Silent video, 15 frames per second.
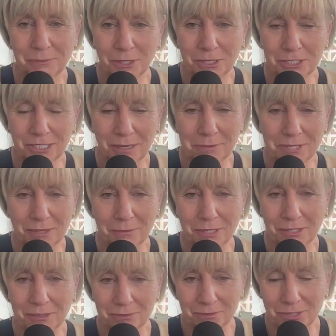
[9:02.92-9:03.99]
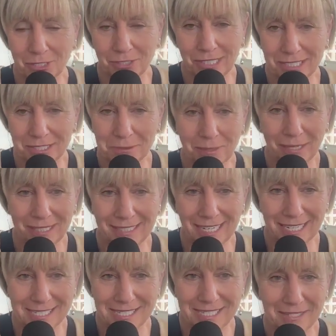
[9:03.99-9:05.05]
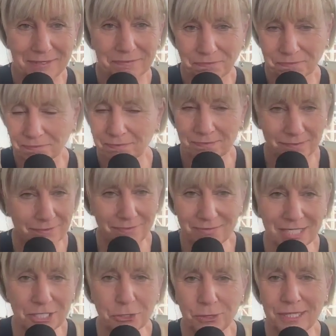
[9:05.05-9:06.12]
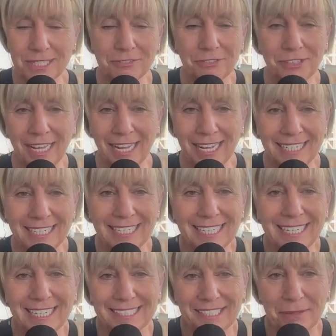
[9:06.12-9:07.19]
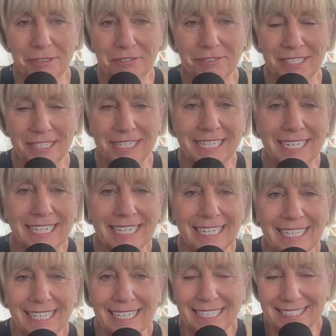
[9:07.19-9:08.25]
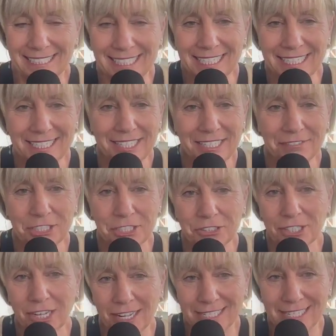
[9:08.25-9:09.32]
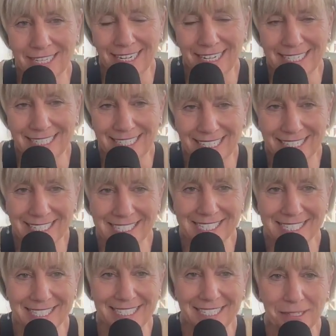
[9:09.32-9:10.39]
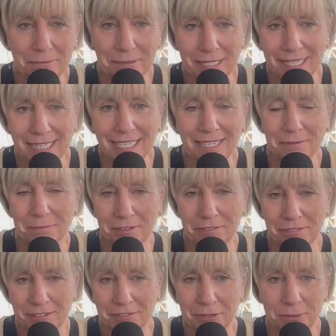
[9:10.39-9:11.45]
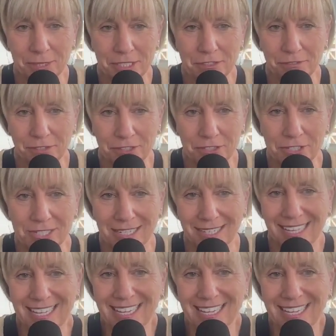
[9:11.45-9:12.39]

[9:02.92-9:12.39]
workshops that we are turning into podcasts. Join us for that. It's going to be fun. Let's get into the original content ideas. Yippee. My favorite one is first,